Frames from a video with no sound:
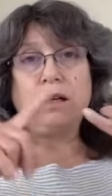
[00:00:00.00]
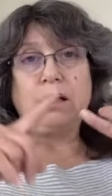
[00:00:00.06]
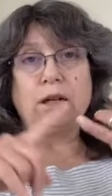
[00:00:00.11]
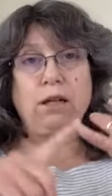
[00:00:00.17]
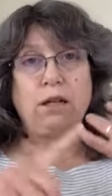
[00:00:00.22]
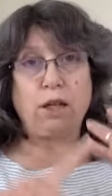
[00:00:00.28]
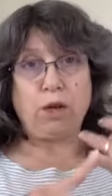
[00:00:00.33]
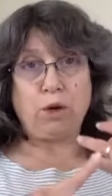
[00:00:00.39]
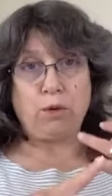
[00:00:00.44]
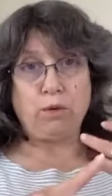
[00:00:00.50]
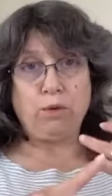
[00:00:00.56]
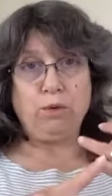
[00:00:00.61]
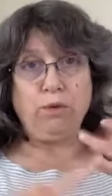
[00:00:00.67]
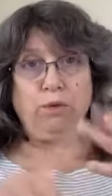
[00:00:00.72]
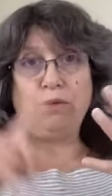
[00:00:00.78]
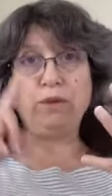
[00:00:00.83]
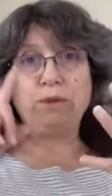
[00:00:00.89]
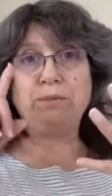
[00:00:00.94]

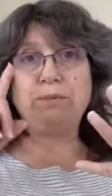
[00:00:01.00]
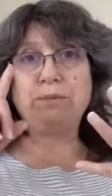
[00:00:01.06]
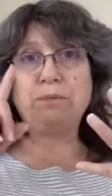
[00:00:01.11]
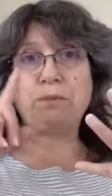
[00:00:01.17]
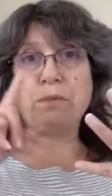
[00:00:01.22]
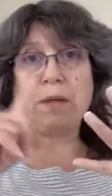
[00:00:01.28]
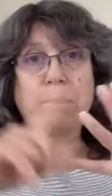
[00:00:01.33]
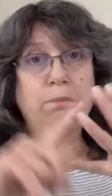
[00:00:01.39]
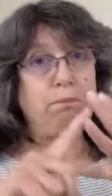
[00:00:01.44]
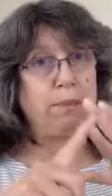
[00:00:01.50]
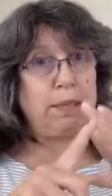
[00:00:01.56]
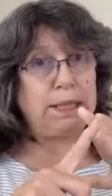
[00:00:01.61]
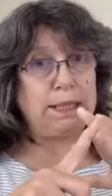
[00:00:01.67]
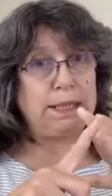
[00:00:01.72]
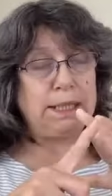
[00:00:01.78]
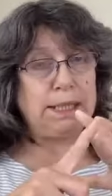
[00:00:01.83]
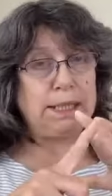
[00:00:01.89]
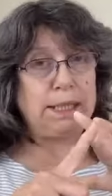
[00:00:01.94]
clove,
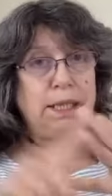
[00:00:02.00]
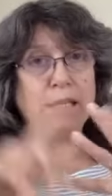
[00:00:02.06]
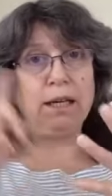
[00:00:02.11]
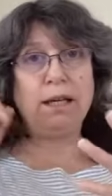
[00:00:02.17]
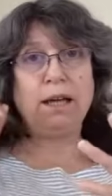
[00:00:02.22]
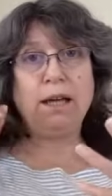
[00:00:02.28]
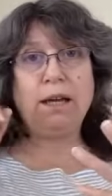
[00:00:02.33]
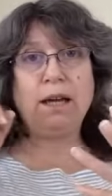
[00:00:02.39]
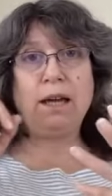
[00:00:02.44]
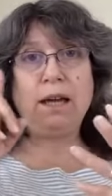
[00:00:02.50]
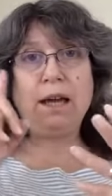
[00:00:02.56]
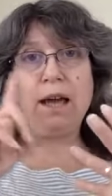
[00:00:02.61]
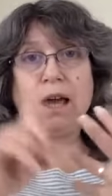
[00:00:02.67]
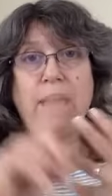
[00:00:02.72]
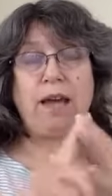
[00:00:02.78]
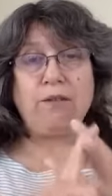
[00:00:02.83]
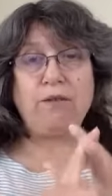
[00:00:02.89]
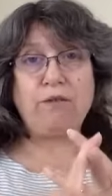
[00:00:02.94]
melissa,
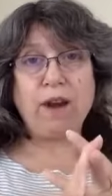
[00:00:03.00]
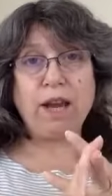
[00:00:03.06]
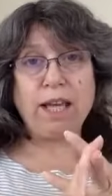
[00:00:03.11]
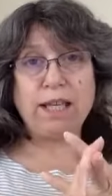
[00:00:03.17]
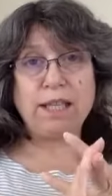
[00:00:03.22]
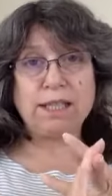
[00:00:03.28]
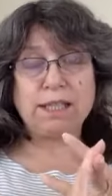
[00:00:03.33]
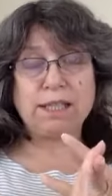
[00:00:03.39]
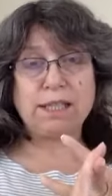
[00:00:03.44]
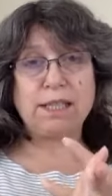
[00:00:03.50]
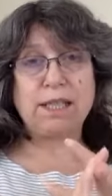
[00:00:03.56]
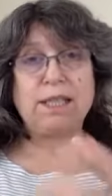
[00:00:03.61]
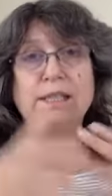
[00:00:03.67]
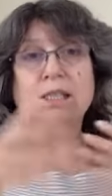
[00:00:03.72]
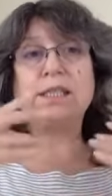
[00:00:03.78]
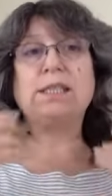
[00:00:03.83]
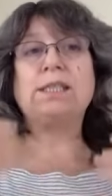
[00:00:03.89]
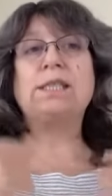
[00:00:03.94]
and
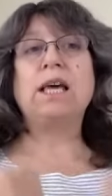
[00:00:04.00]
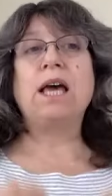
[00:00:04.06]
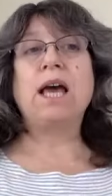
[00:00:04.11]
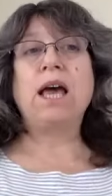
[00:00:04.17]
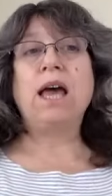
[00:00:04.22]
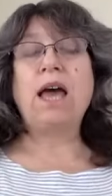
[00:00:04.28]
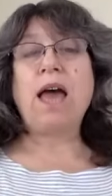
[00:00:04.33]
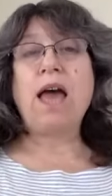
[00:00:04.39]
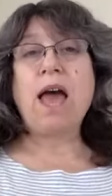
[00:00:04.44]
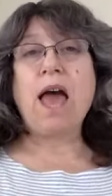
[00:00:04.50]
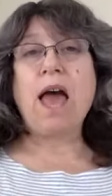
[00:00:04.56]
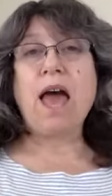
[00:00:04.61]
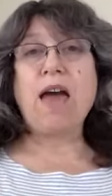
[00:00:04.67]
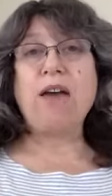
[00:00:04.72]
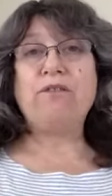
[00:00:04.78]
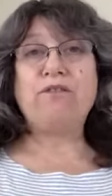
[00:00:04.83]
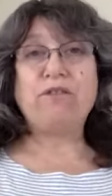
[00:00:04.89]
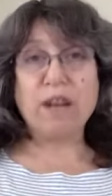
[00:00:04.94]
frankincense.
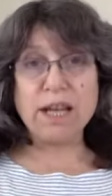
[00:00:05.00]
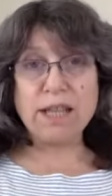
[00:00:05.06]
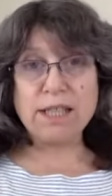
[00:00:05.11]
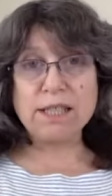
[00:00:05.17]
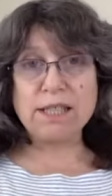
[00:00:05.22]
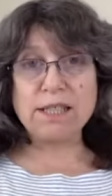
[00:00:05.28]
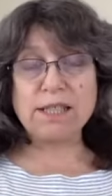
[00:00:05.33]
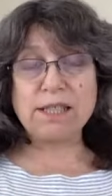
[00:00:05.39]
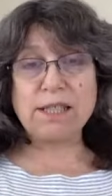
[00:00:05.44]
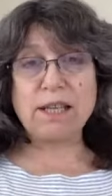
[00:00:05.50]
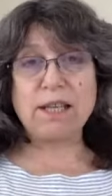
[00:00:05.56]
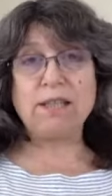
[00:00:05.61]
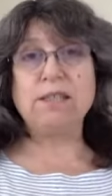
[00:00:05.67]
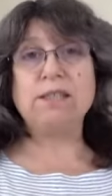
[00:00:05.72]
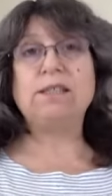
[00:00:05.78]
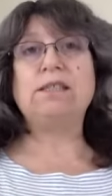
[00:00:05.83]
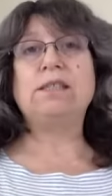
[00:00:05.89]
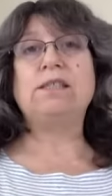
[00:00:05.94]
And
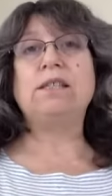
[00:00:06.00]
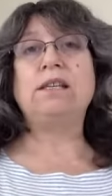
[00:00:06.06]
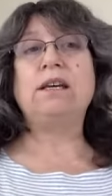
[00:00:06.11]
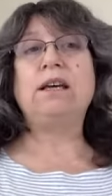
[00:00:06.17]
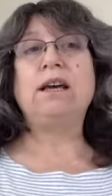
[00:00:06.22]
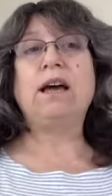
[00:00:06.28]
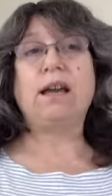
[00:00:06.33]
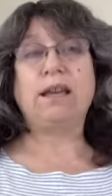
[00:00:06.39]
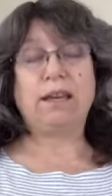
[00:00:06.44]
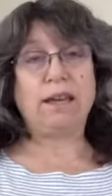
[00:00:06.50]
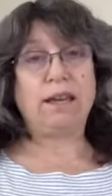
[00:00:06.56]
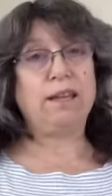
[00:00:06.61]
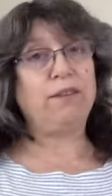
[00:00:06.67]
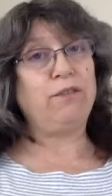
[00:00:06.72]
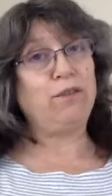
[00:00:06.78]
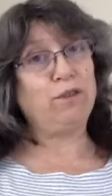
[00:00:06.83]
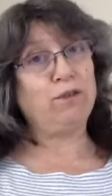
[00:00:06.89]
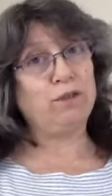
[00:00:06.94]
frankincense, again,
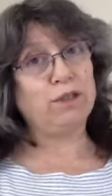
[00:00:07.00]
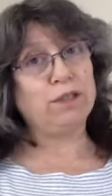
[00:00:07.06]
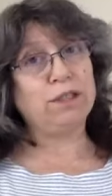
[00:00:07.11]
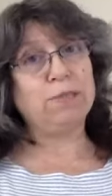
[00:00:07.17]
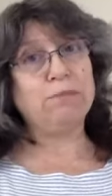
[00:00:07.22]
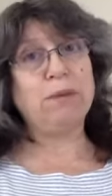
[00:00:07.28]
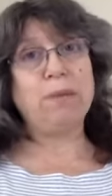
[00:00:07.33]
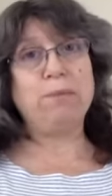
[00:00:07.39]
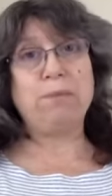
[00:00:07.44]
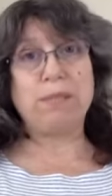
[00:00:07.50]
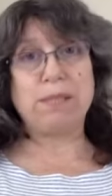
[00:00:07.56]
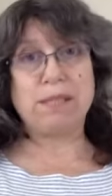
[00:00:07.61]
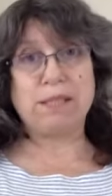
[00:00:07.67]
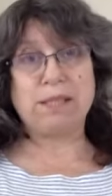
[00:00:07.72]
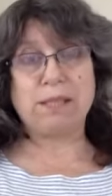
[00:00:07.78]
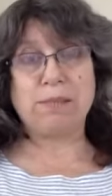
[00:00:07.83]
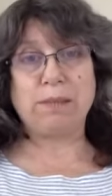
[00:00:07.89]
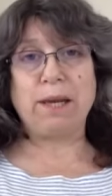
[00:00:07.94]
if you've looked at my
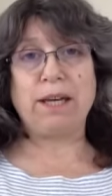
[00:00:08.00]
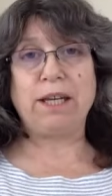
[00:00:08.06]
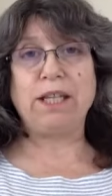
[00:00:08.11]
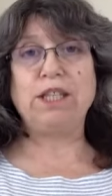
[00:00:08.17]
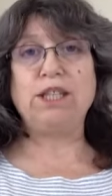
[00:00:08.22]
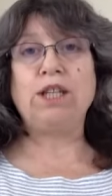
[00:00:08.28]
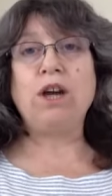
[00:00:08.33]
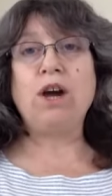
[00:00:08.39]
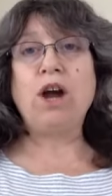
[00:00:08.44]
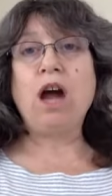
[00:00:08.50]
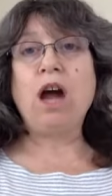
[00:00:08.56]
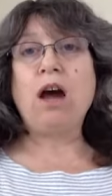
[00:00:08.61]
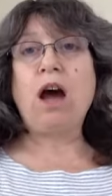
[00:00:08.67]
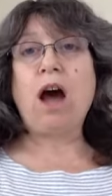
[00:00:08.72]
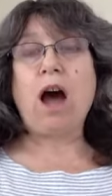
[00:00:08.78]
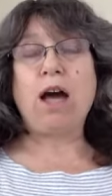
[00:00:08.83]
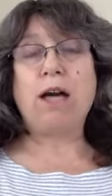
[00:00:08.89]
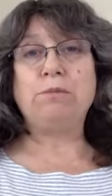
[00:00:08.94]
business page,
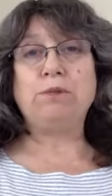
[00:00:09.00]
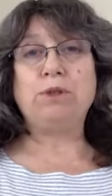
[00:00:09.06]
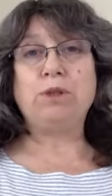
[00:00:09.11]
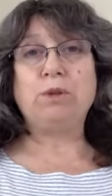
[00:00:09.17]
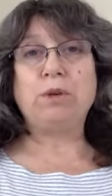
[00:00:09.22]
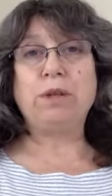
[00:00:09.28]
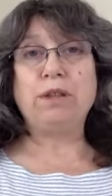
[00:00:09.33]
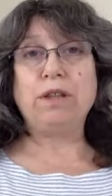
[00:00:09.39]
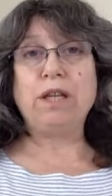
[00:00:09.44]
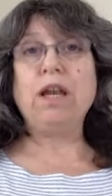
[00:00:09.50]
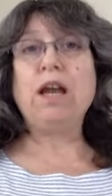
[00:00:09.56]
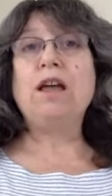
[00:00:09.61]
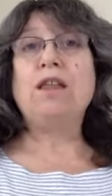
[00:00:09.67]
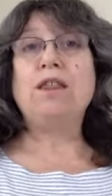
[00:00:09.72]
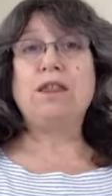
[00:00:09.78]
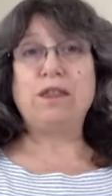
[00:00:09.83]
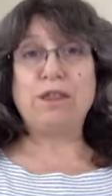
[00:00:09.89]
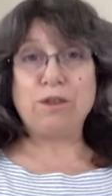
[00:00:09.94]
I'm doing the
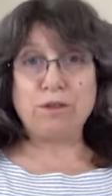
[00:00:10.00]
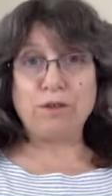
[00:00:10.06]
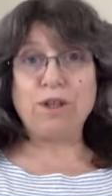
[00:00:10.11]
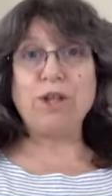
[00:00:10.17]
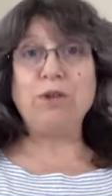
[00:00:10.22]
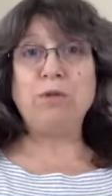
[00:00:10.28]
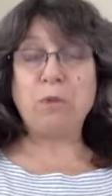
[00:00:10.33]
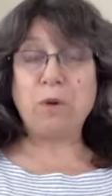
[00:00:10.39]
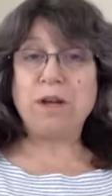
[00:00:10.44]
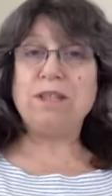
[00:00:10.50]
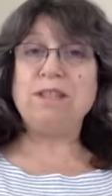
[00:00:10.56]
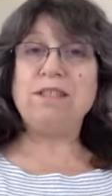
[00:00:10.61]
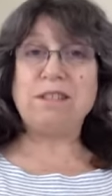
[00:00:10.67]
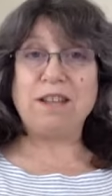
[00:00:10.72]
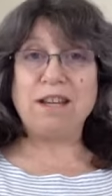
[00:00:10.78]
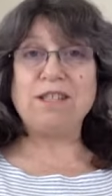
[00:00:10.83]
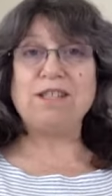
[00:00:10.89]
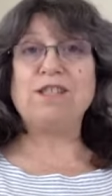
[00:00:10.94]
31
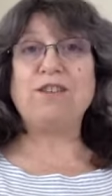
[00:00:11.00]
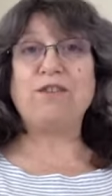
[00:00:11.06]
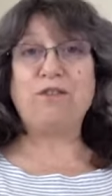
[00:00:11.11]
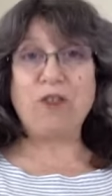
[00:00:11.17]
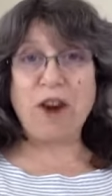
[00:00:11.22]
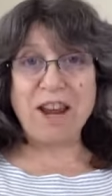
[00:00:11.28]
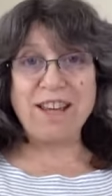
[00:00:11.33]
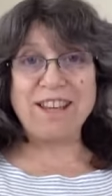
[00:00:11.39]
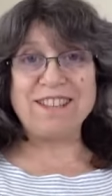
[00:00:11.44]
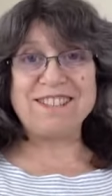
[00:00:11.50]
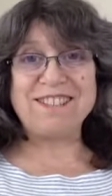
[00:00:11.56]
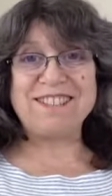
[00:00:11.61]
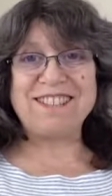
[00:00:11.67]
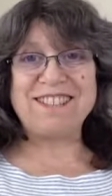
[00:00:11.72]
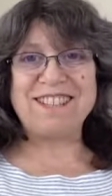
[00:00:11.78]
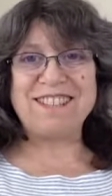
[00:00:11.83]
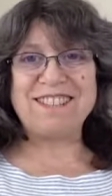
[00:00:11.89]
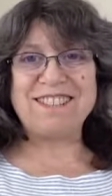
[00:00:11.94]
days of
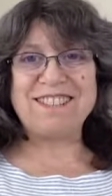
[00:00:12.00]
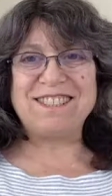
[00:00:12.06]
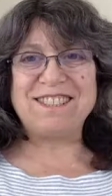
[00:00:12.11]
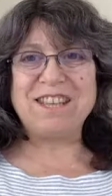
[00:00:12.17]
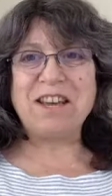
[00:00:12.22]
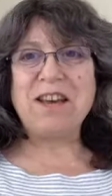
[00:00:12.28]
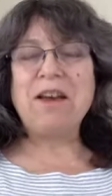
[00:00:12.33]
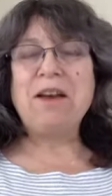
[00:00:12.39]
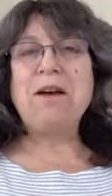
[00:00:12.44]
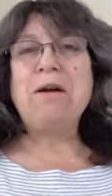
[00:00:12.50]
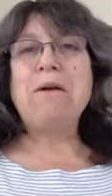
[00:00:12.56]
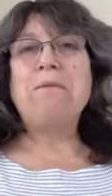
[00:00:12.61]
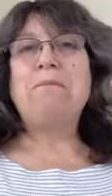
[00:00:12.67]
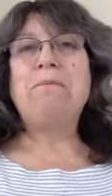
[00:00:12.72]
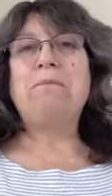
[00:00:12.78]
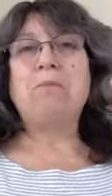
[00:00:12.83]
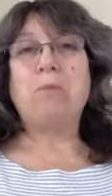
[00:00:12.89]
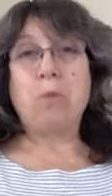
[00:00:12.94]
frankincense.
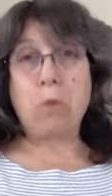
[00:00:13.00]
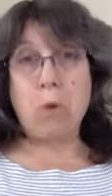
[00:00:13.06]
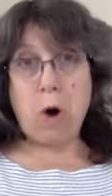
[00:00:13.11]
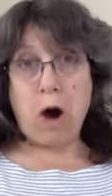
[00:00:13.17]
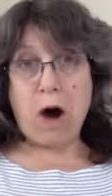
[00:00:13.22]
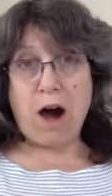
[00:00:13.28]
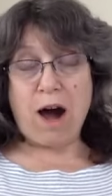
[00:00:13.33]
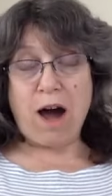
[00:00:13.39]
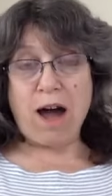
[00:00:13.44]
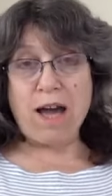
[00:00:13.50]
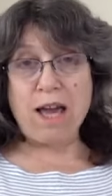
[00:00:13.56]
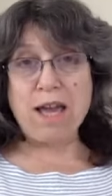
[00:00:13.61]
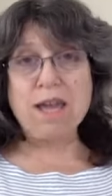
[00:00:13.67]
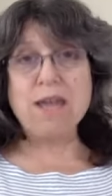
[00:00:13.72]
Why?